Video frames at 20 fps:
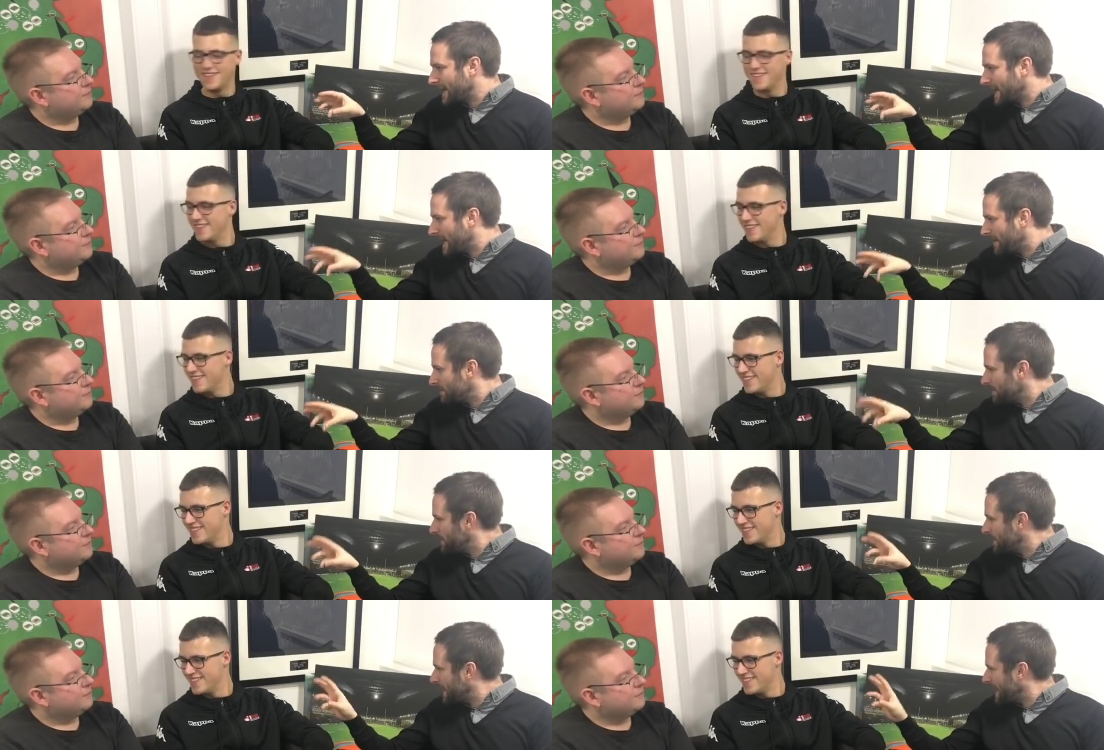
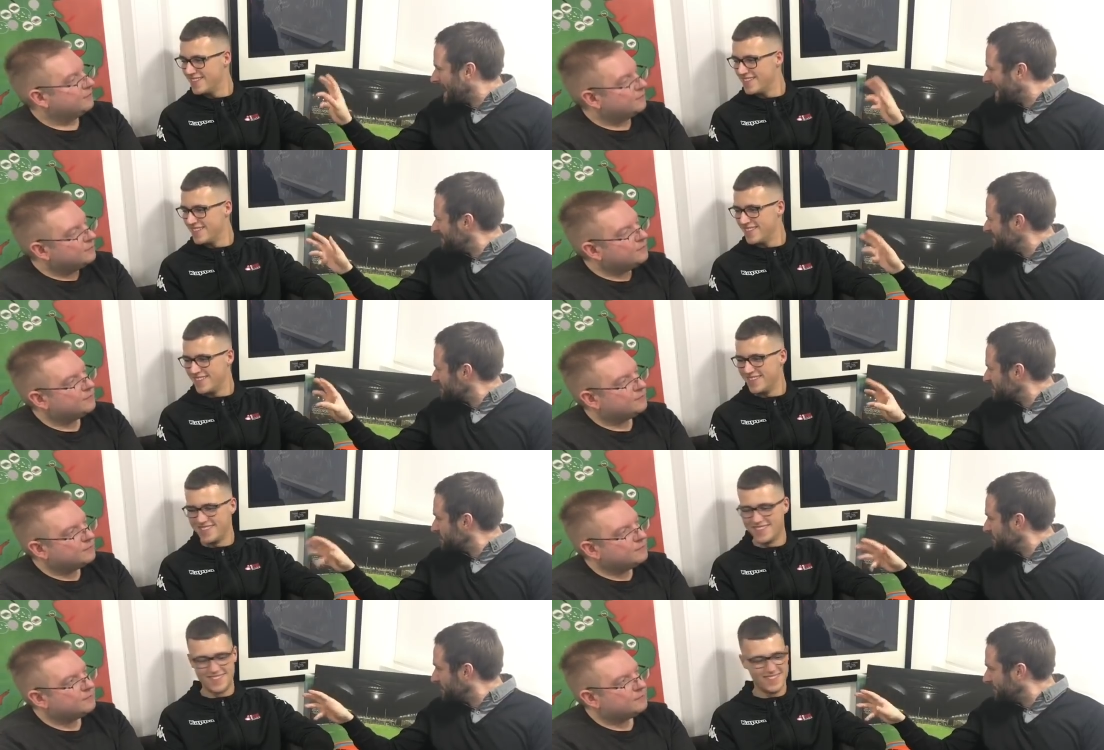Speaker 1: I'm a, I'm
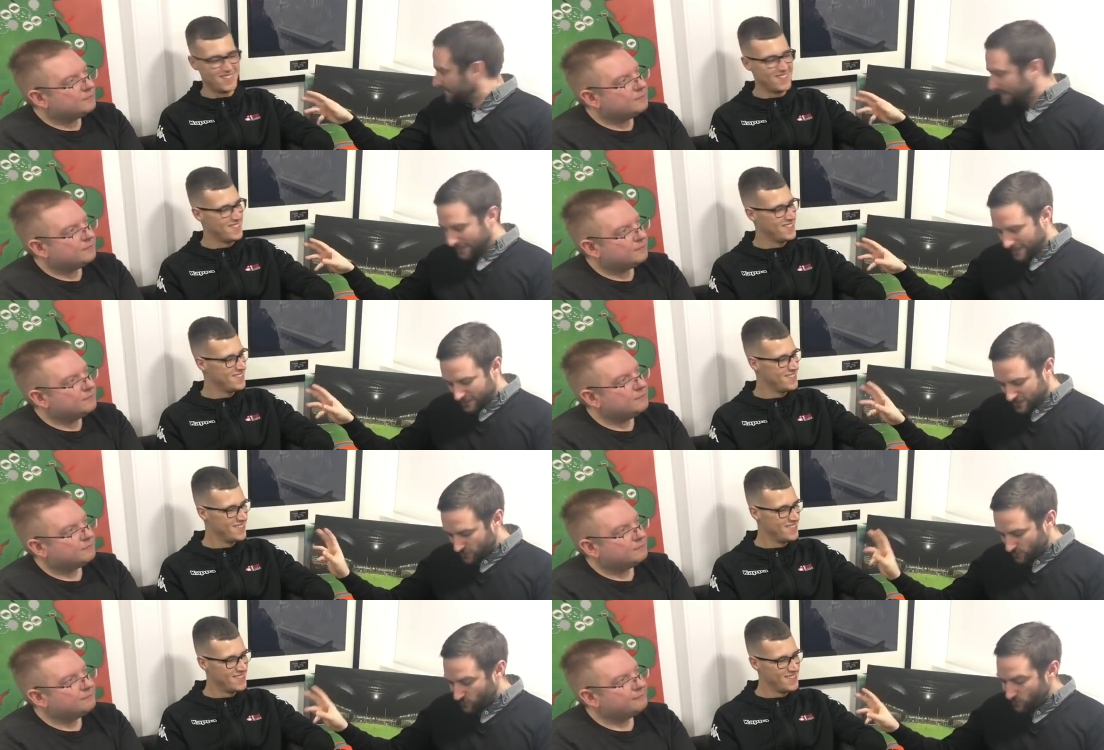sort of
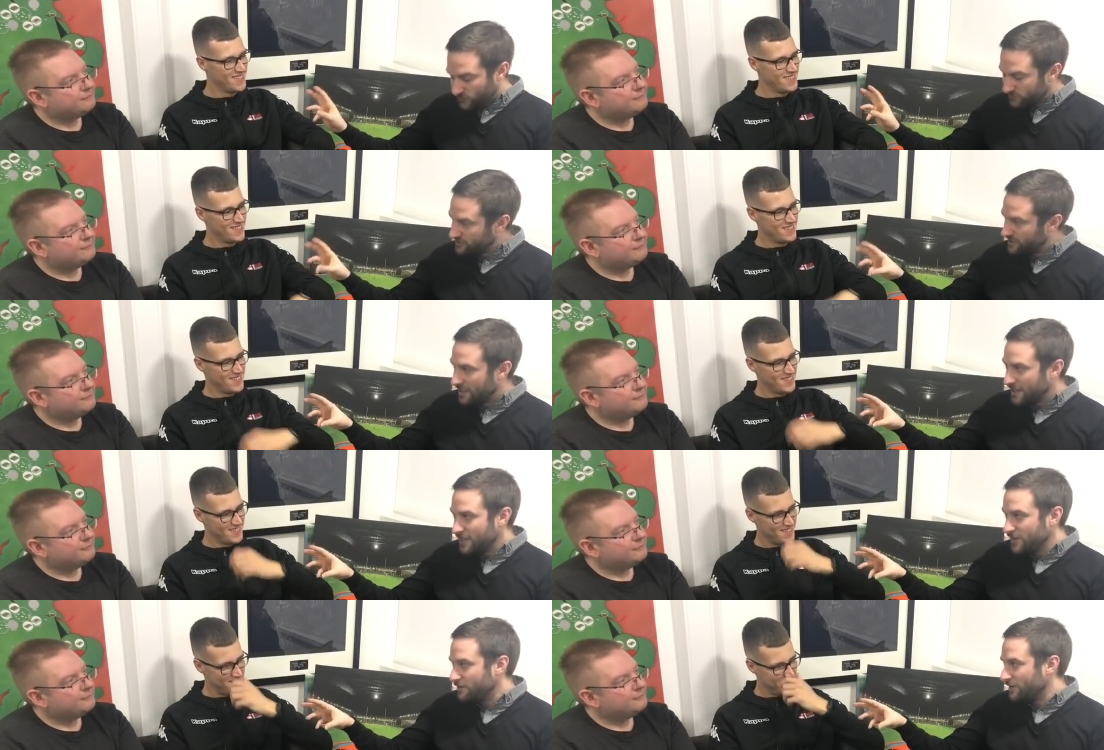leaning towards
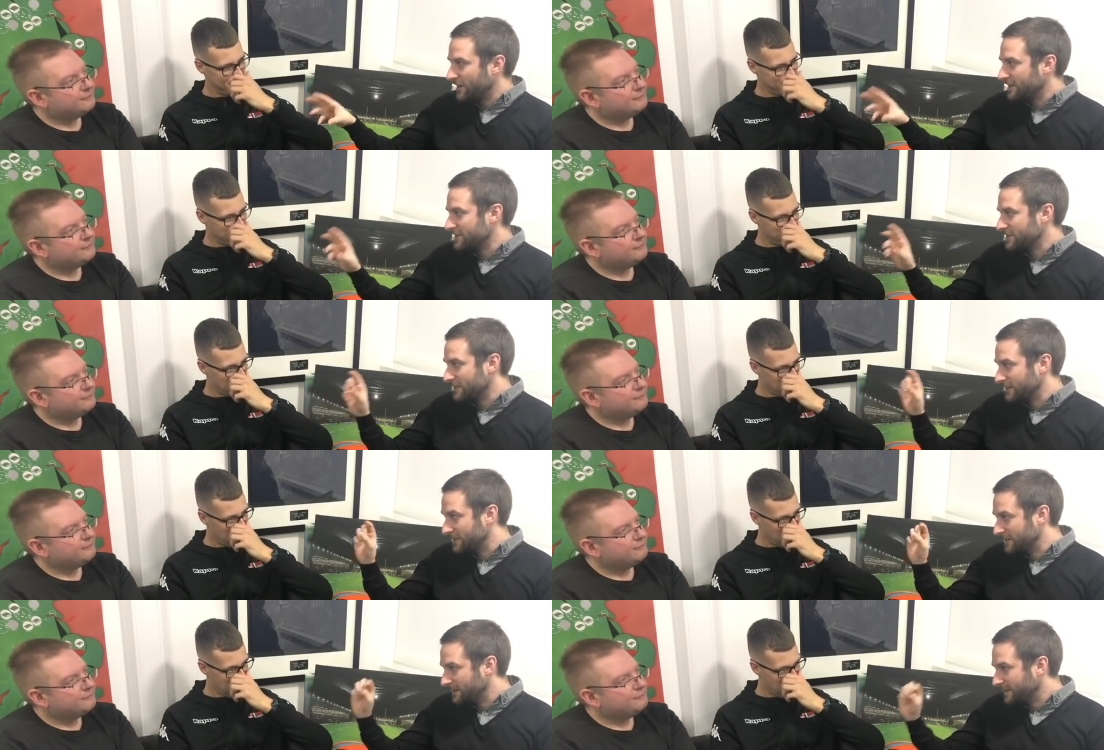Dave
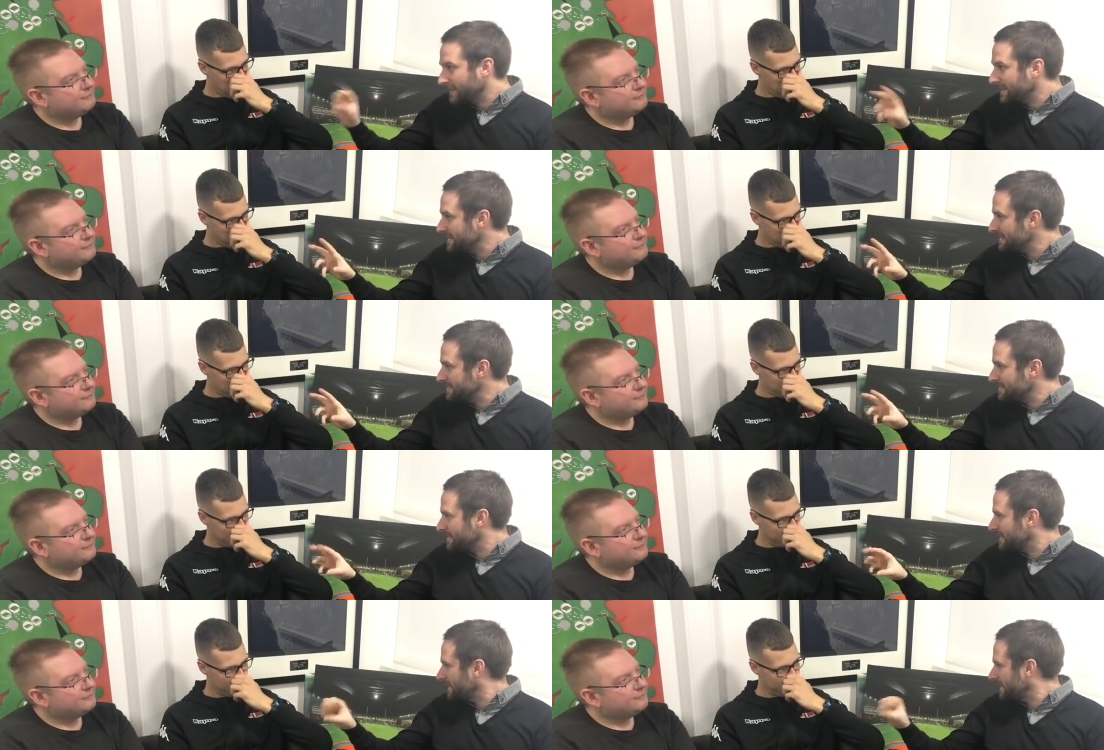actually.
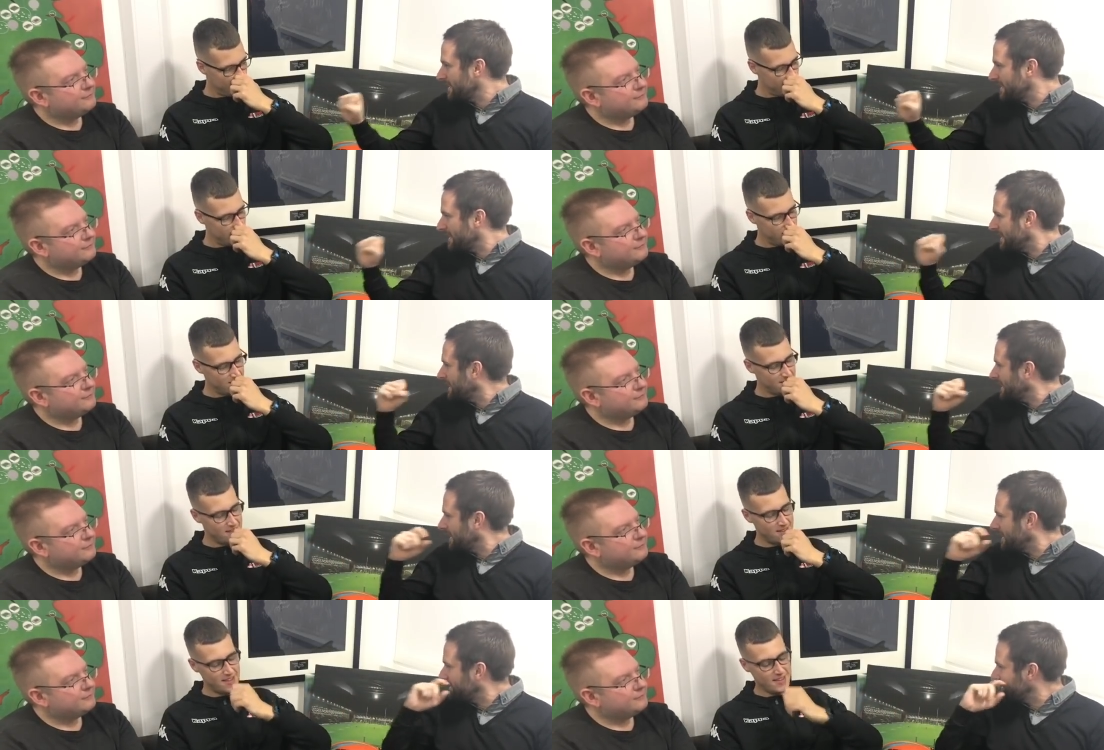Lead. I
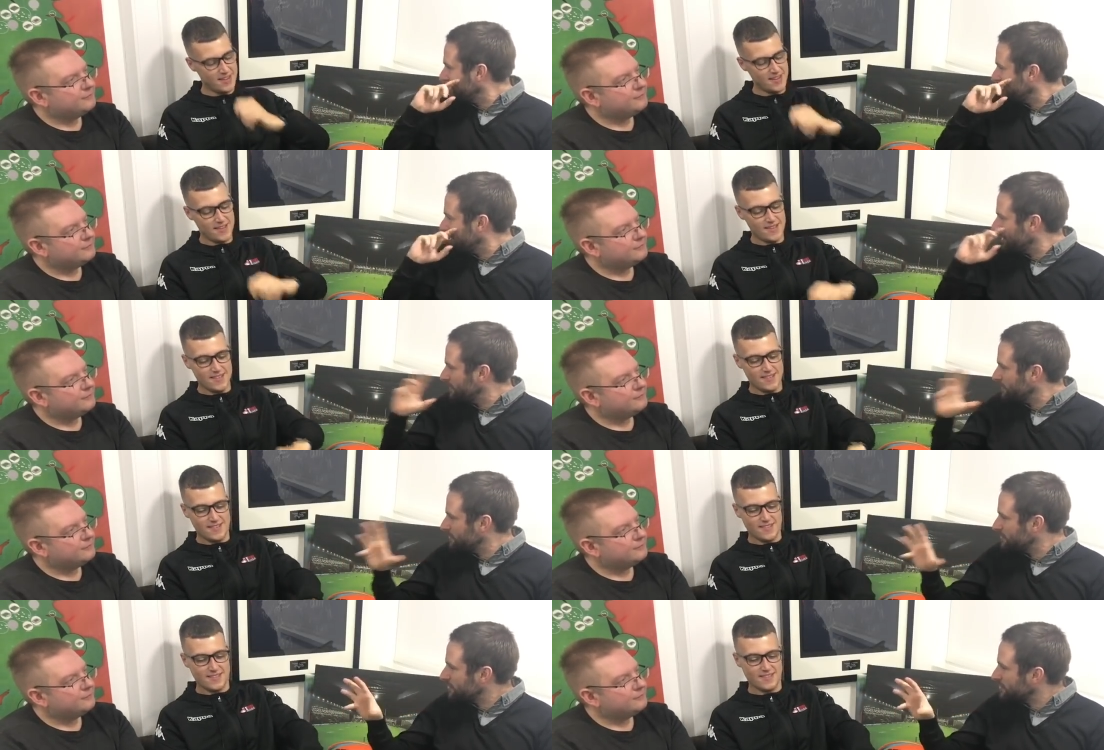I don't
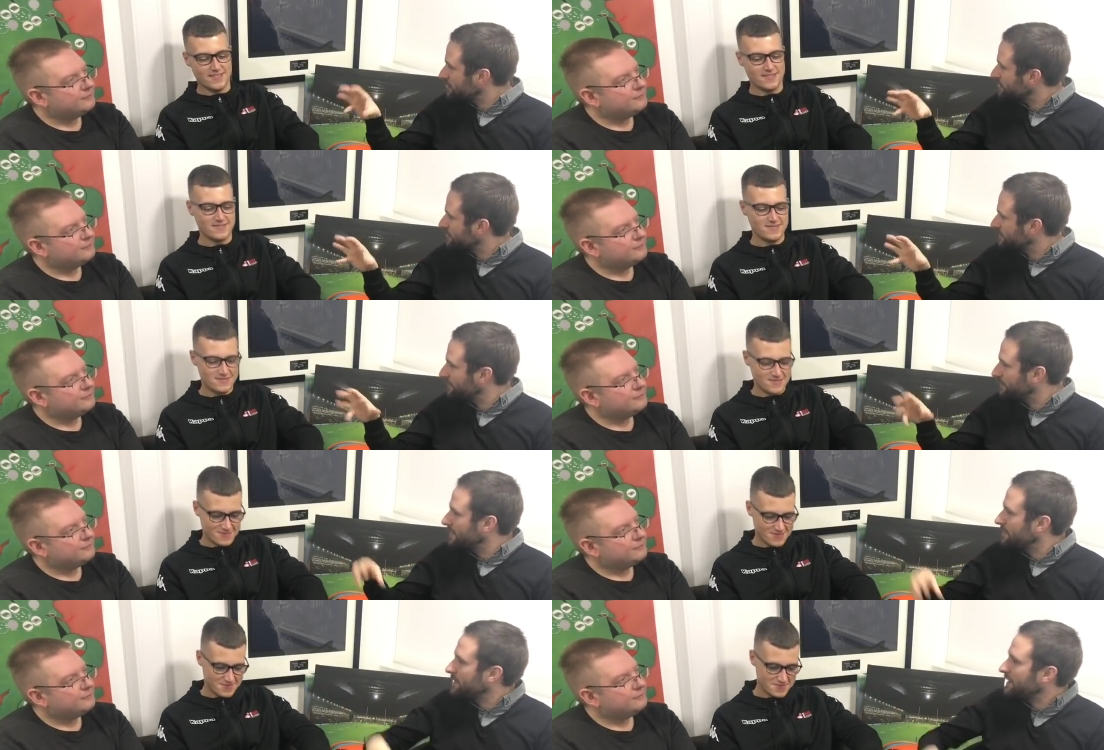know. There's just
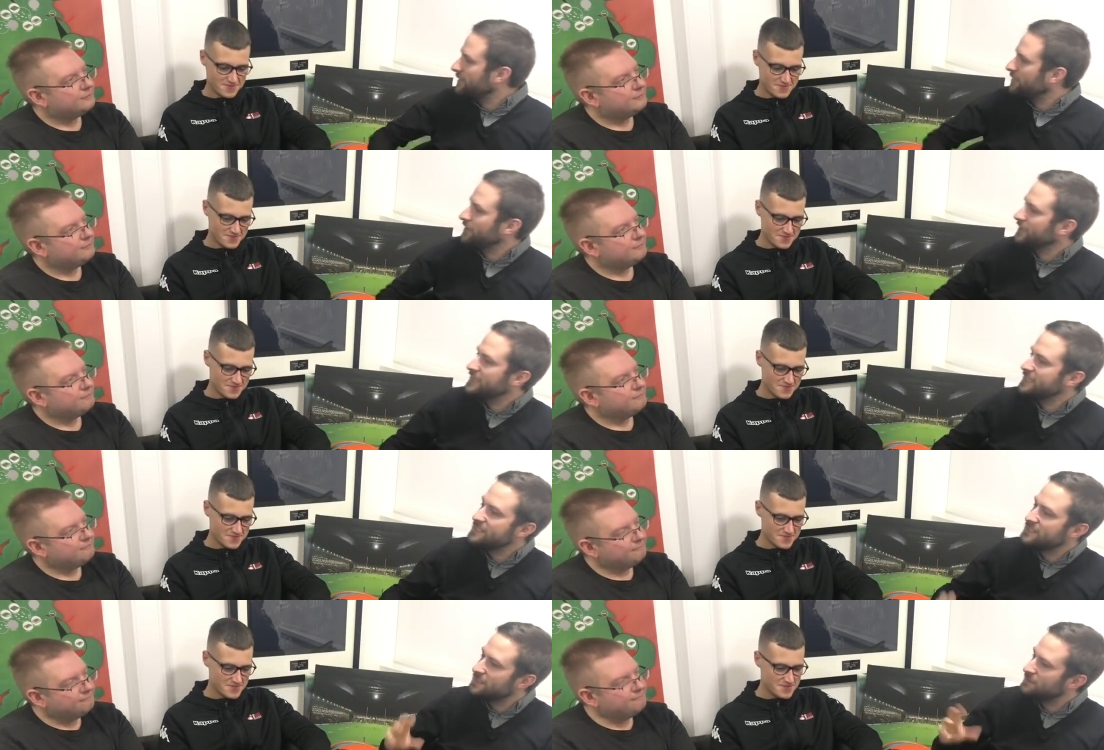something about
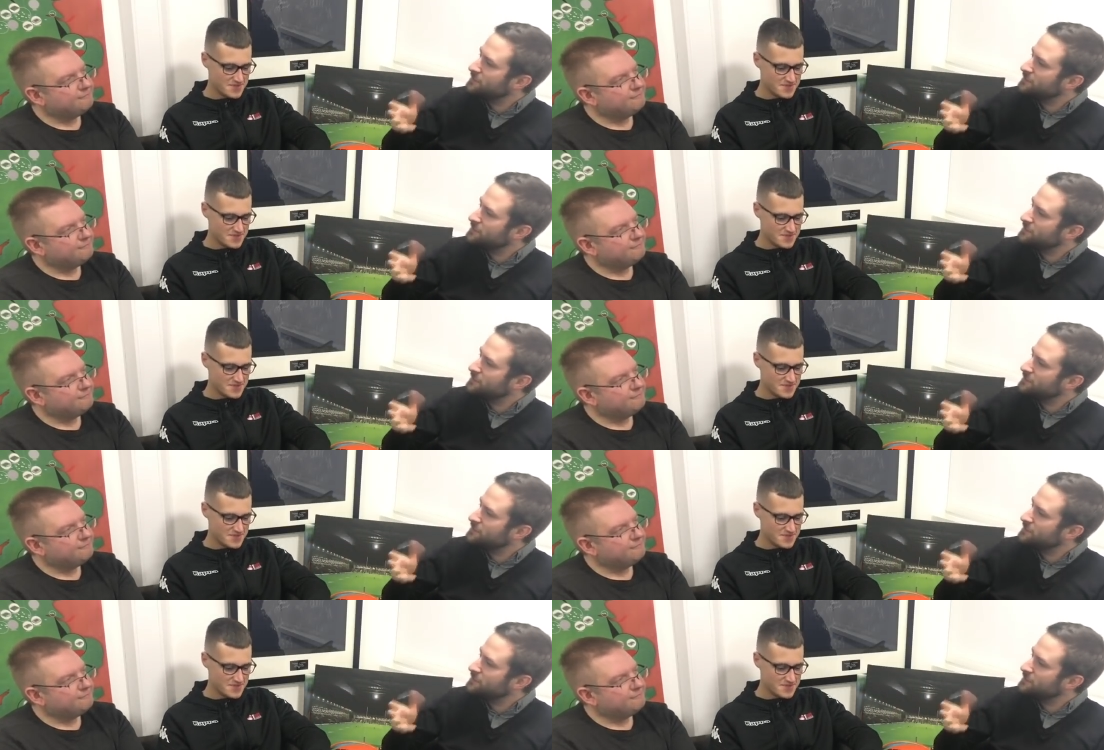Leeds